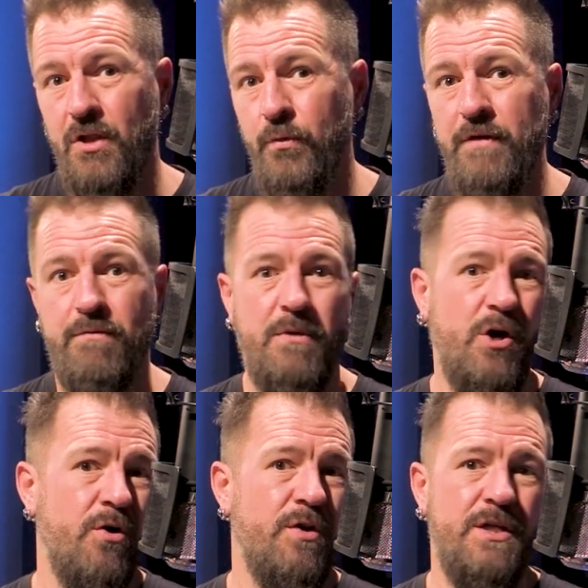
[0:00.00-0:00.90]
all the way from
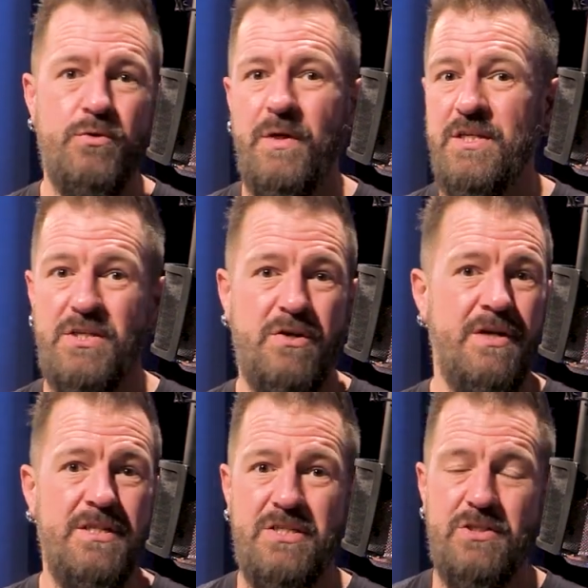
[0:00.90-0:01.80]
early twenties,
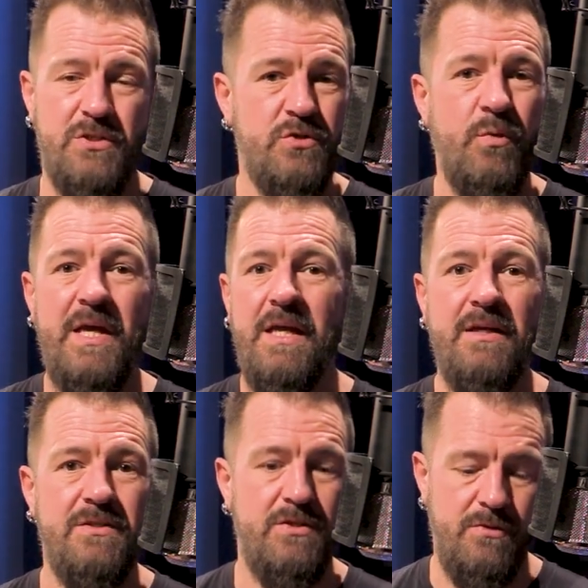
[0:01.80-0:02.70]
thirties
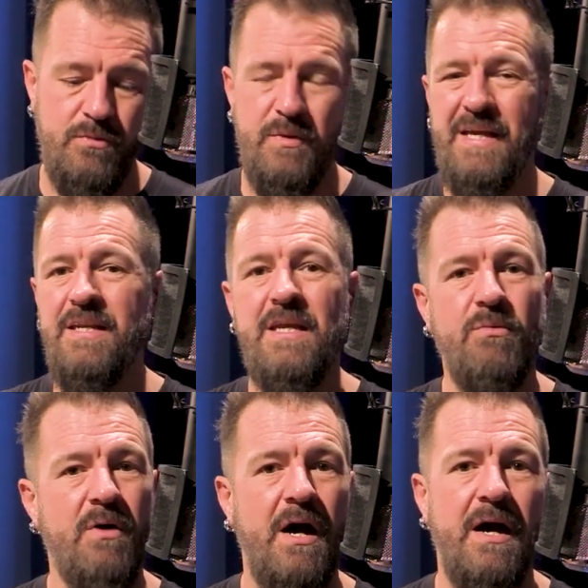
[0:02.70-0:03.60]
swing to
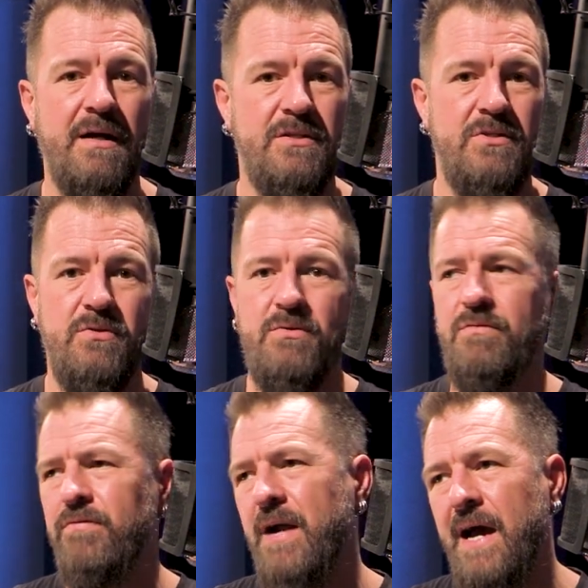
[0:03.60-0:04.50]
indie rock, to
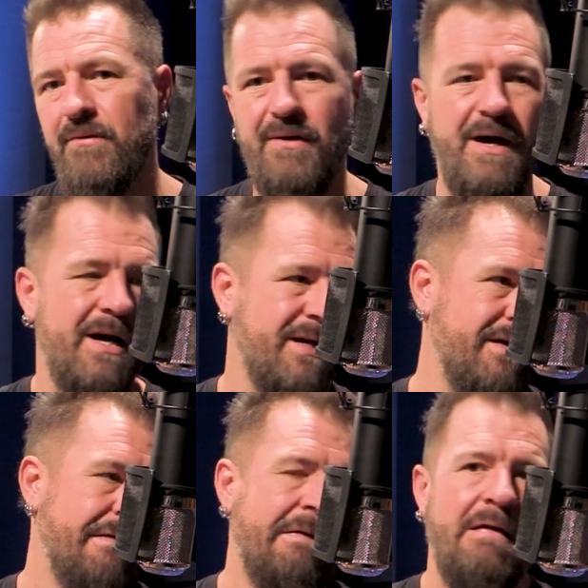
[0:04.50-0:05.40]
frat rock,